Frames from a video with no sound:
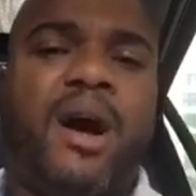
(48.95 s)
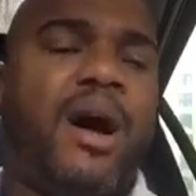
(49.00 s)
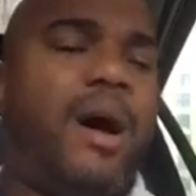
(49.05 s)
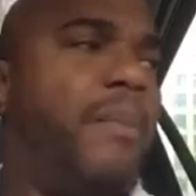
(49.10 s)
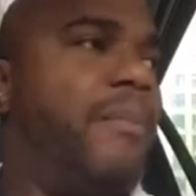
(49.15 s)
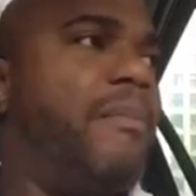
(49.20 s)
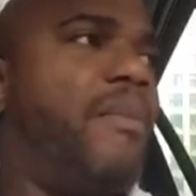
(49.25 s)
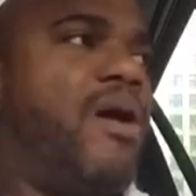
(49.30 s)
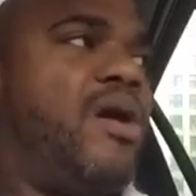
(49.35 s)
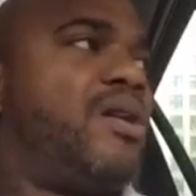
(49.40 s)

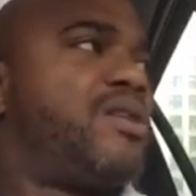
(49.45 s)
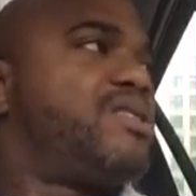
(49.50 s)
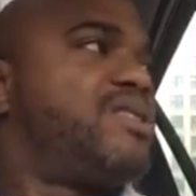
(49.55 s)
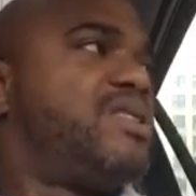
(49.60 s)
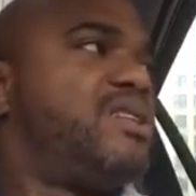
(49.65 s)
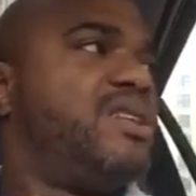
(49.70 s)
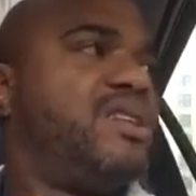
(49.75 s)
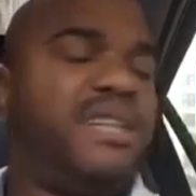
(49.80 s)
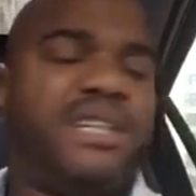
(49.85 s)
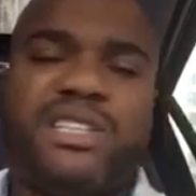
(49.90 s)

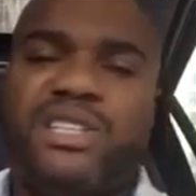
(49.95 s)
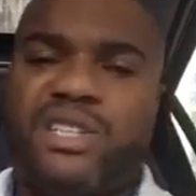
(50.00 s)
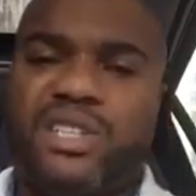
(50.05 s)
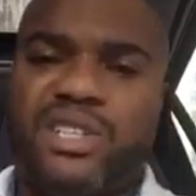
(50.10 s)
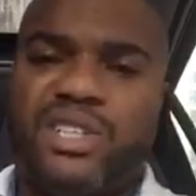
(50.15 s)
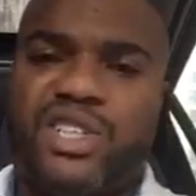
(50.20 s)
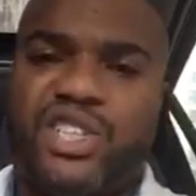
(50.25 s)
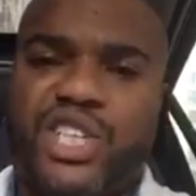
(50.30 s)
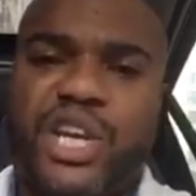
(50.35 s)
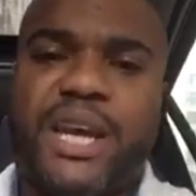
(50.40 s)
amongst
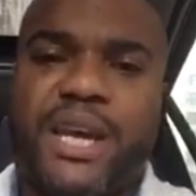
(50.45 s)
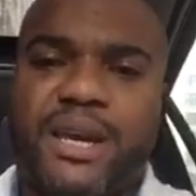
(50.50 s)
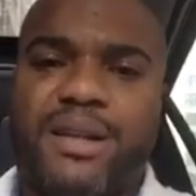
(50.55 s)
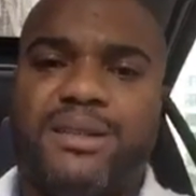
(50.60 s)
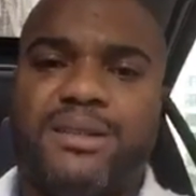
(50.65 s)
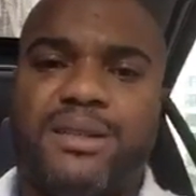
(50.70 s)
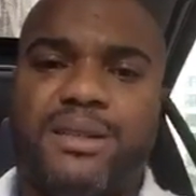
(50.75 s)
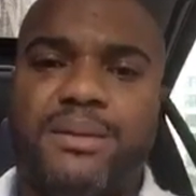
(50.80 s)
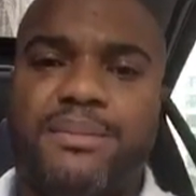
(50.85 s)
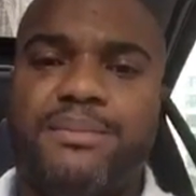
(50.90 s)

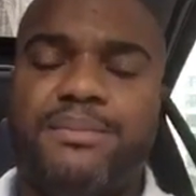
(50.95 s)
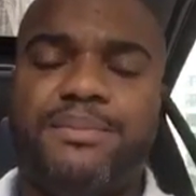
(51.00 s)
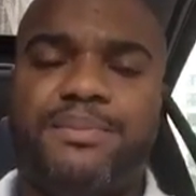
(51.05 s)
chickens.